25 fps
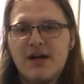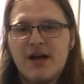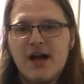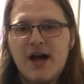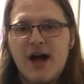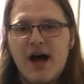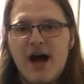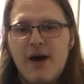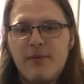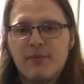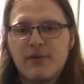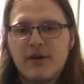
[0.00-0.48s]

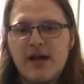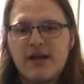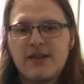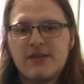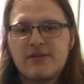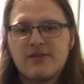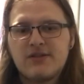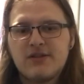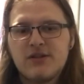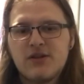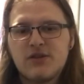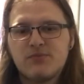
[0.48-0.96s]
I would like
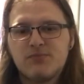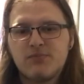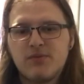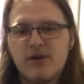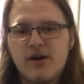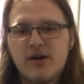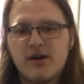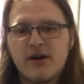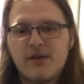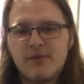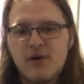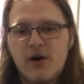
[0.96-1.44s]
to see those
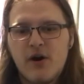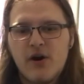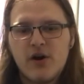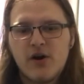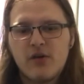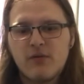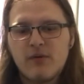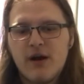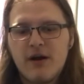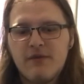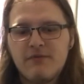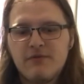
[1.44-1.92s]
brought up.
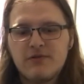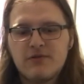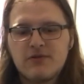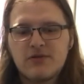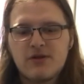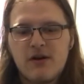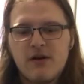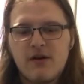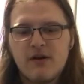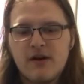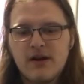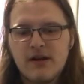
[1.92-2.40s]
Auto rifles
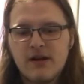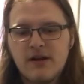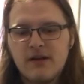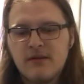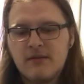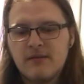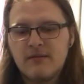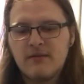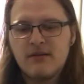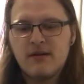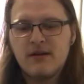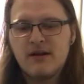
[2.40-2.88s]
are
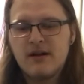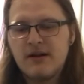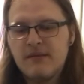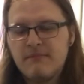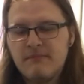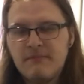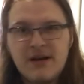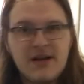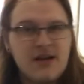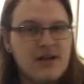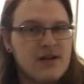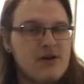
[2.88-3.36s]
in a
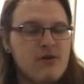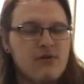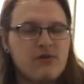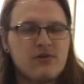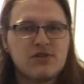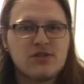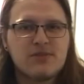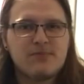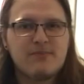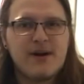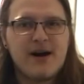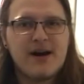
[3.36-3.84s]

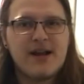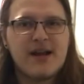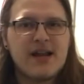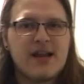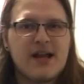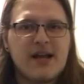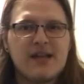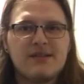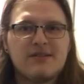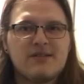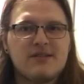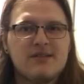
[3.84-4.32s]
mediocre spot. I'd
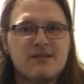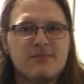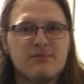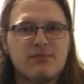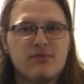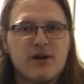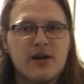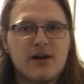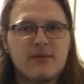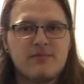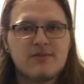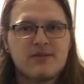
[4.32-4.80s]
like to see them
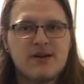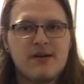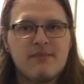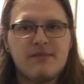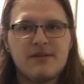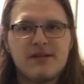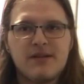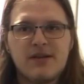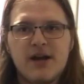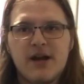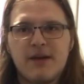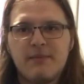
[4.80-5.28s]
brought up some,
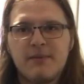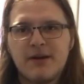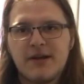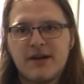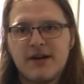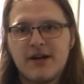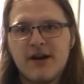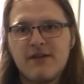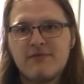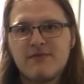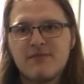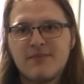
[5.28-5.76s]
but you got to be
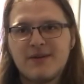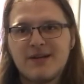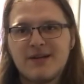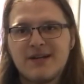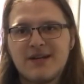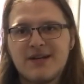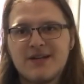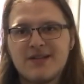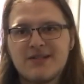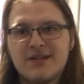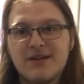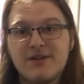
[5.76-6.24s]
careful
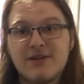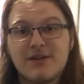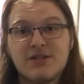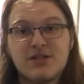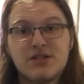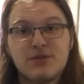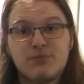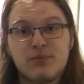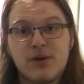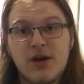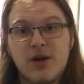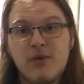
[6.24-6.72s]
because they're a
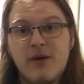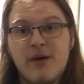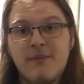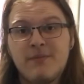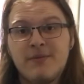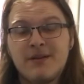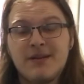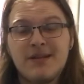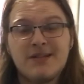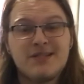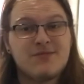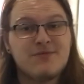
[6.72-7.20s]
spray
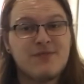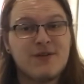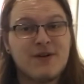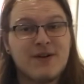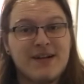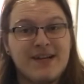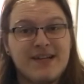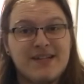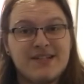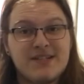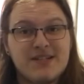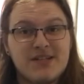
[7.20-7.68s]
weapon. It's very
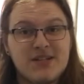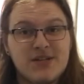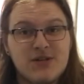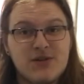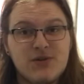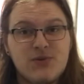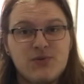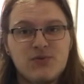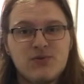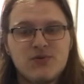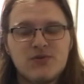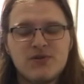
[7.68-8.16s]
easy to
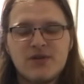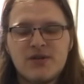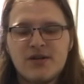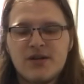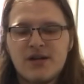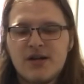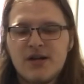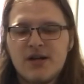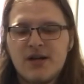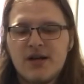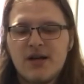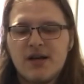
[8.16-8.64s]
use.
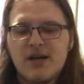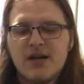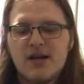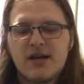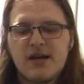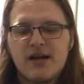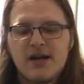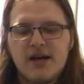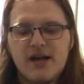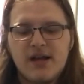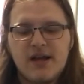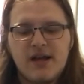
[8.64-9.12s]

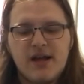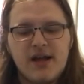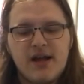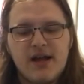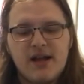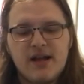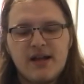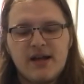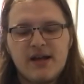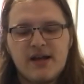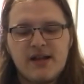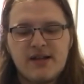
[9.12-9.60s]
And
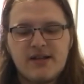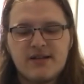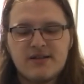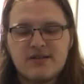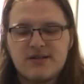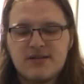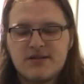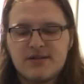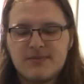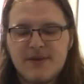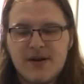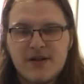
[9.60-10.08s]
hand cannons,
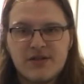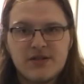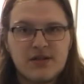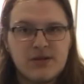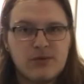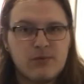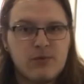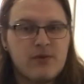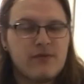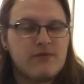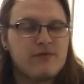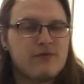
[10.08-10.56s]
especially
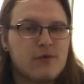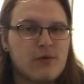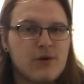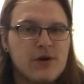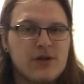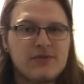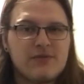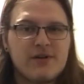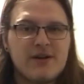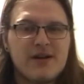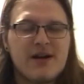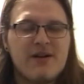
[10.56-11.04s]

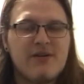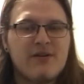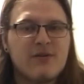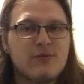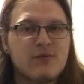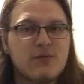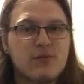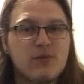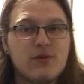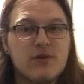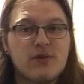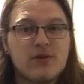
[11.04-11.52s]
140s right now, are
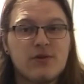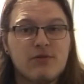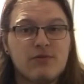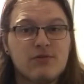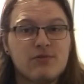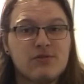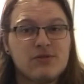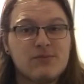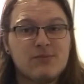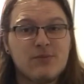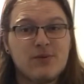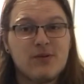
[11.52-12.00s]
ruling the
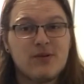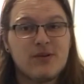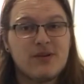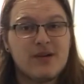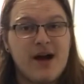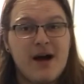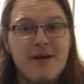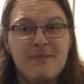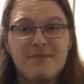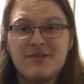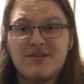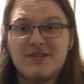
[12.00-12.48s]
Crucible.
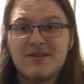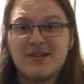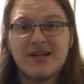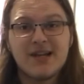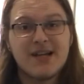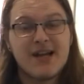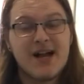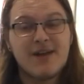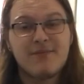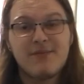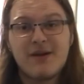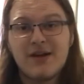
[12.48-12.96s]
I've been seeing a
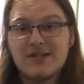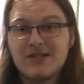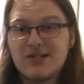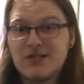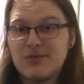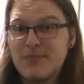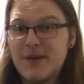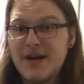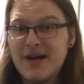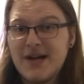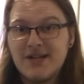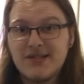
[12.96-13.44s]
lot of Ace of
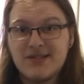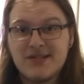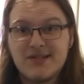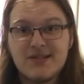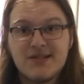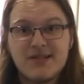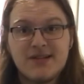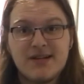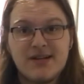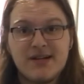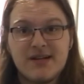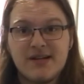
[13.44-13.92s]
Spades
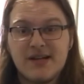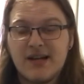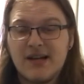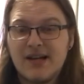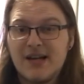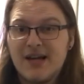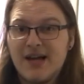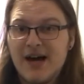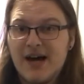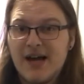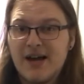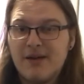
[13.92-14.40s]
and a
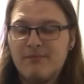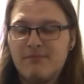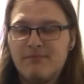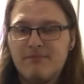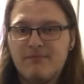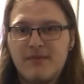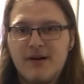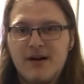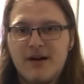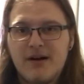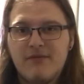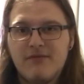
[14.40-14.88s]
lot
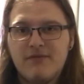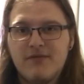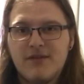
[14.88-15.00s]
of